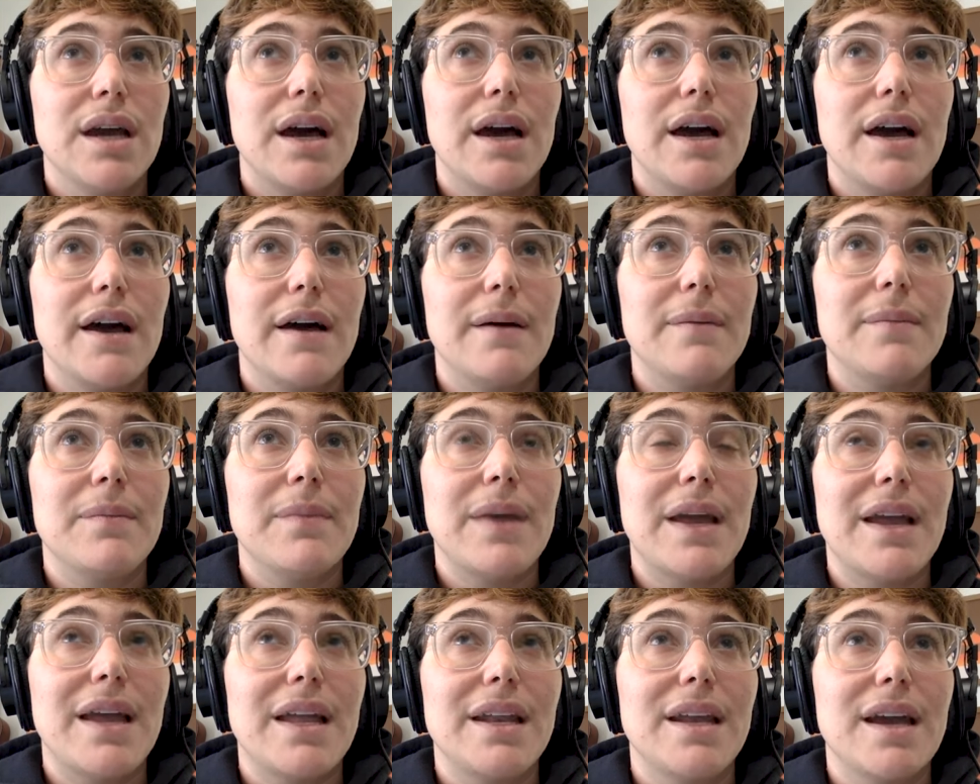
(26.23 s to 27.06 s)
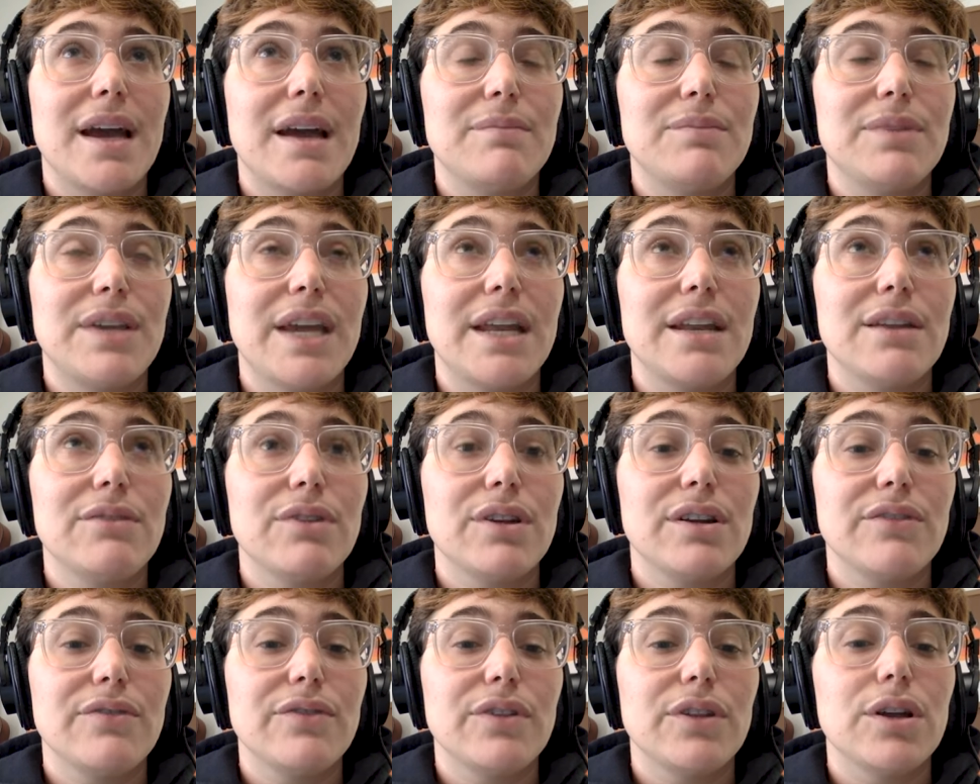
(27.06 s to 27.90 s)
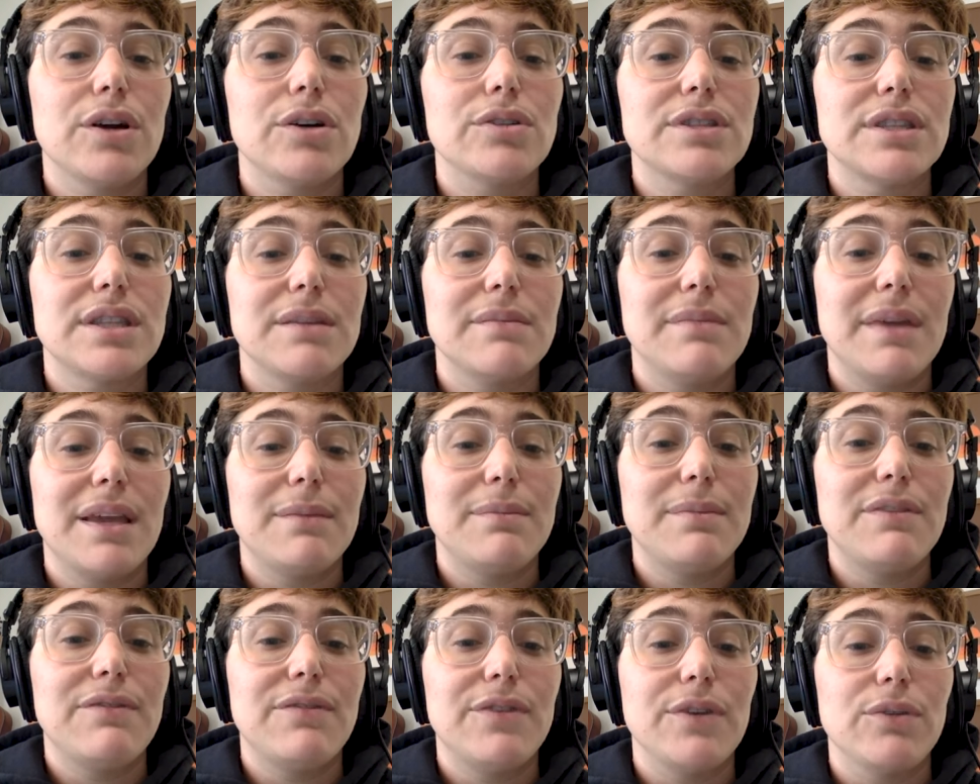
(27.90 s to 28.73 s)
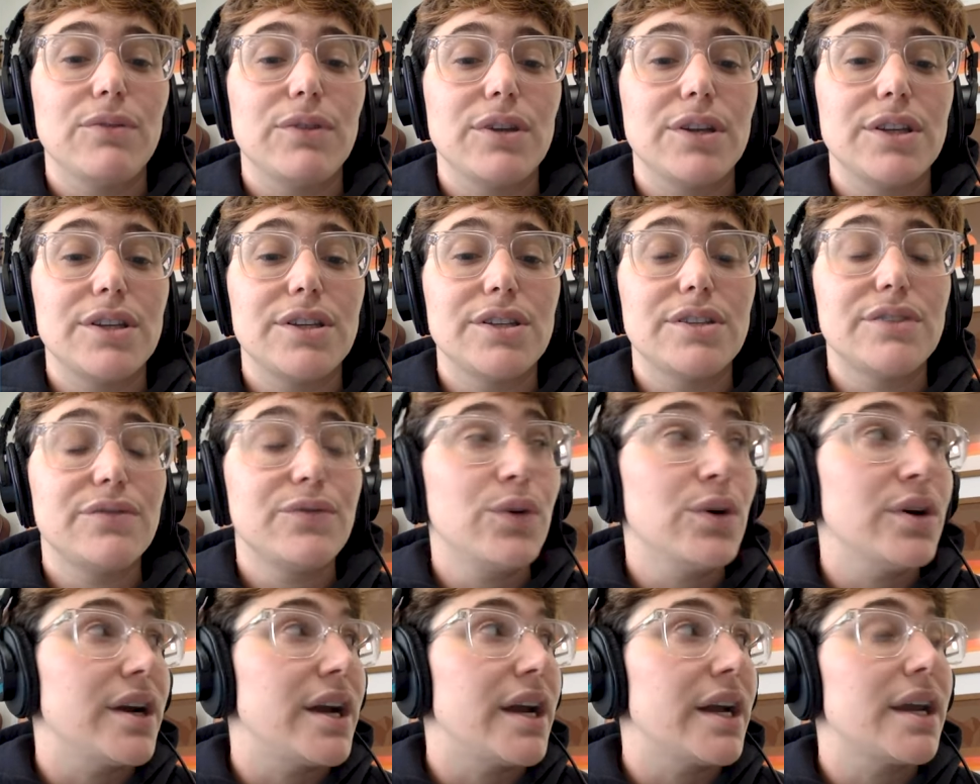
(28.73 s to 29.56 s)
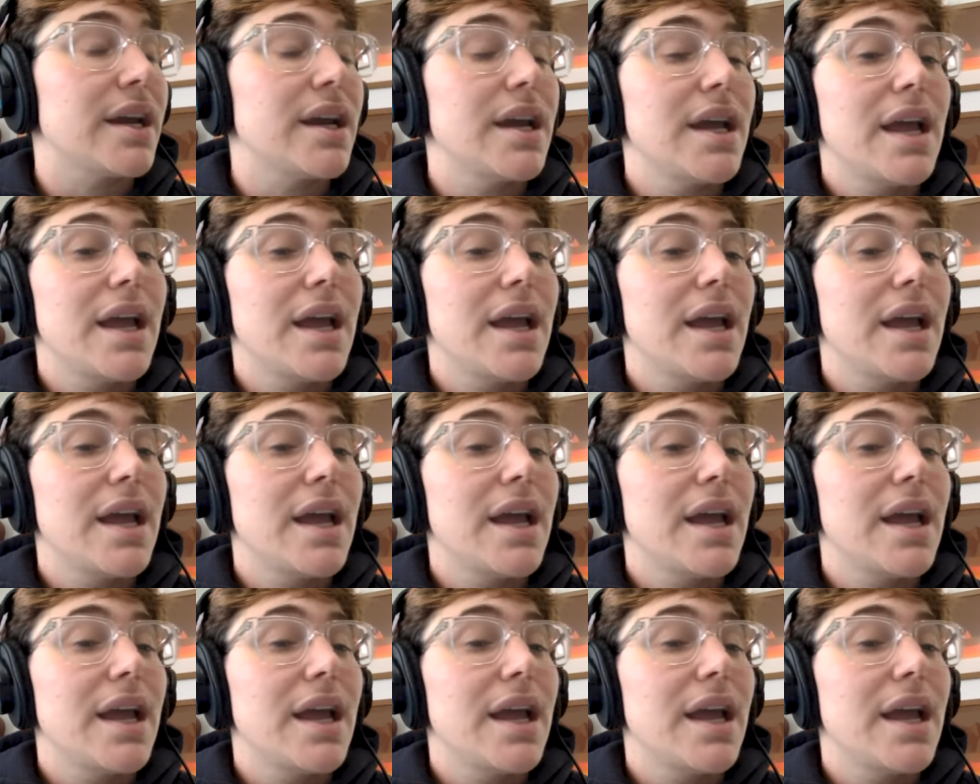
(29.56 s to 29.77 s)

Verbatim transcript: Um, and I'm getting rid of clothes that make me feel really dysphoric.